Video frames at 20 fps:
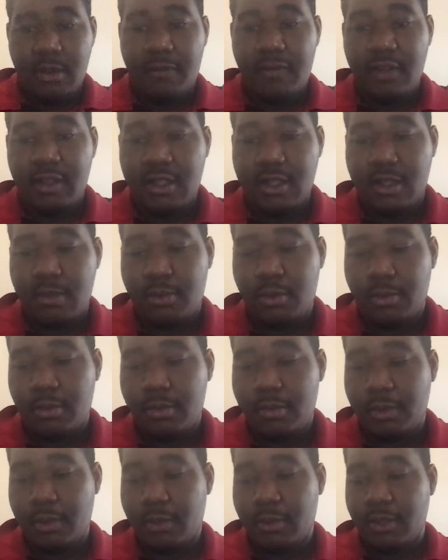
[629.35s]
I think this is
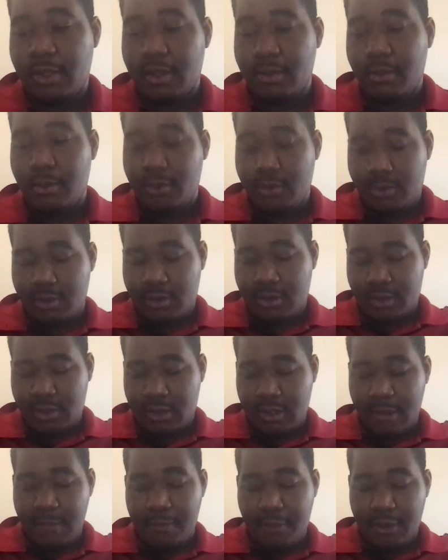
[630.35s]
probably one of the most
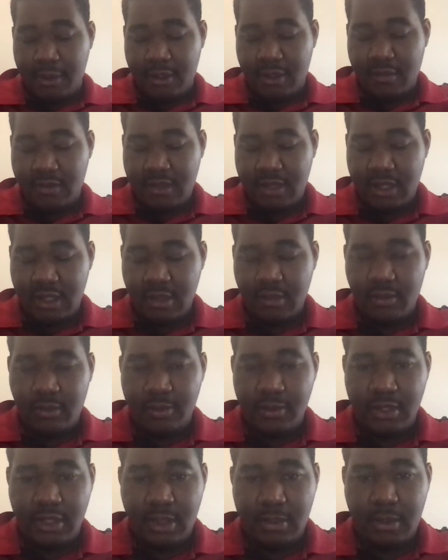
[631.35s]
impressive scenes
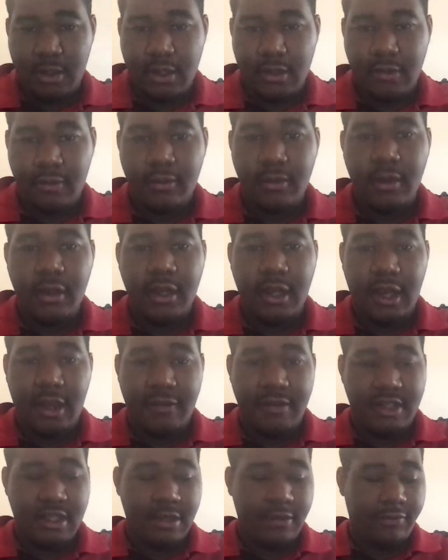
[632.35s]
from Jamie
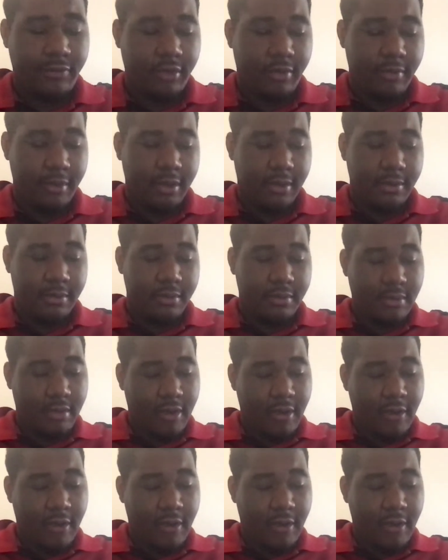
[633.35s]
I've seen from him.